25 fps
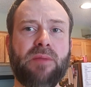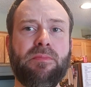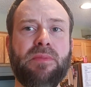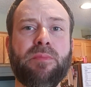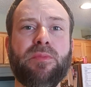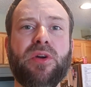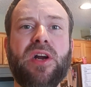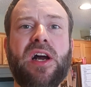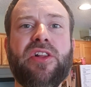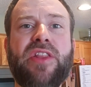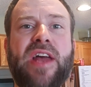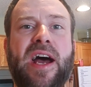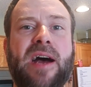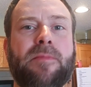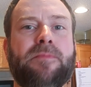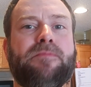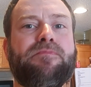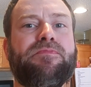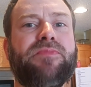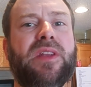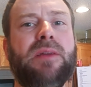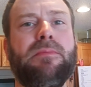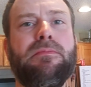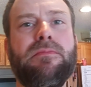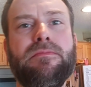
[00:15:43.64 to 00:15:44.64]
remember how that
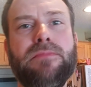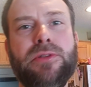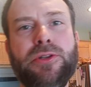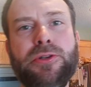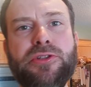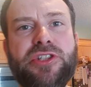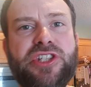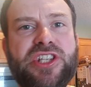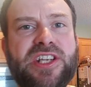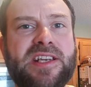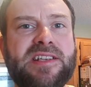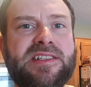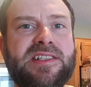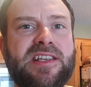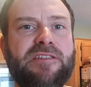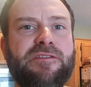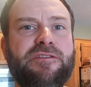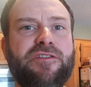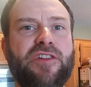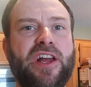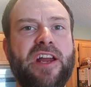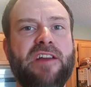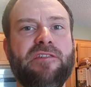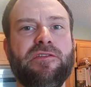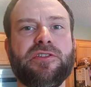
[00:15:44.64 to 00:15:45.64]
blue cheesy
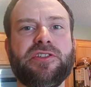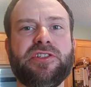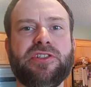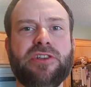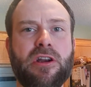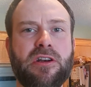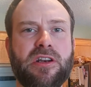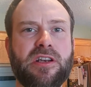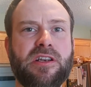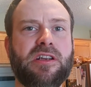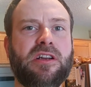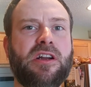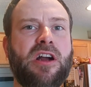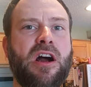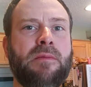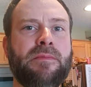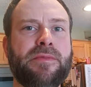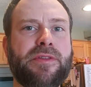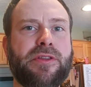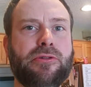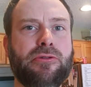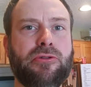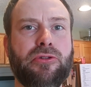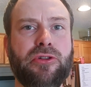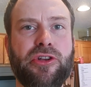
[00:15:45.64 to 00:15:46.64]
flavor started to come
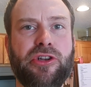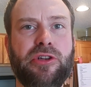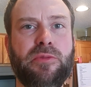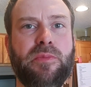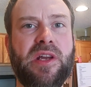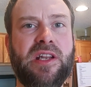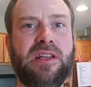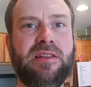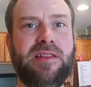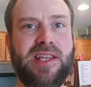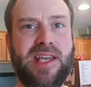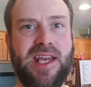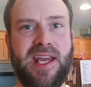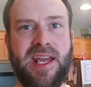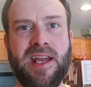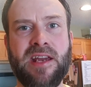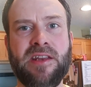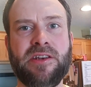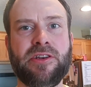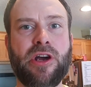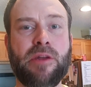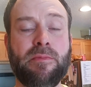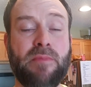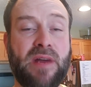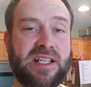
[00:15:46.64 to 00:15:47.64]
through a little bit at the
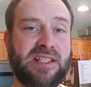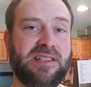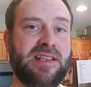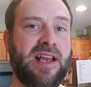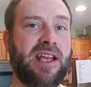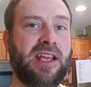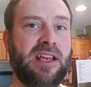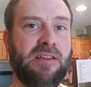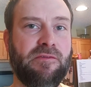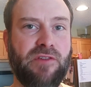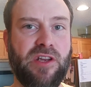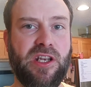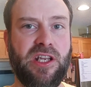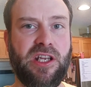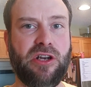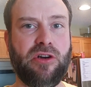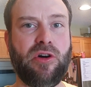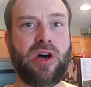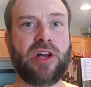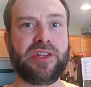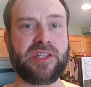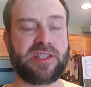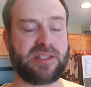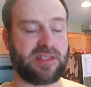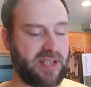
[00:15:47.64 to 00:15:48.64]
end on my second video,
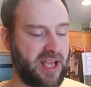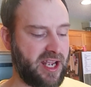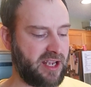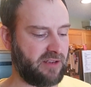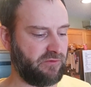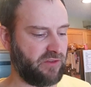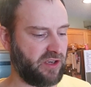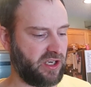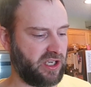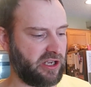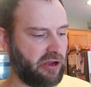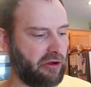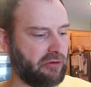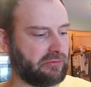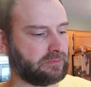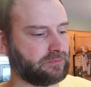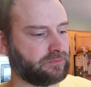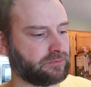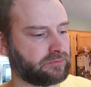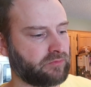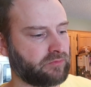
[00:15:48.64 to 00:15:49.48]
on the steak video.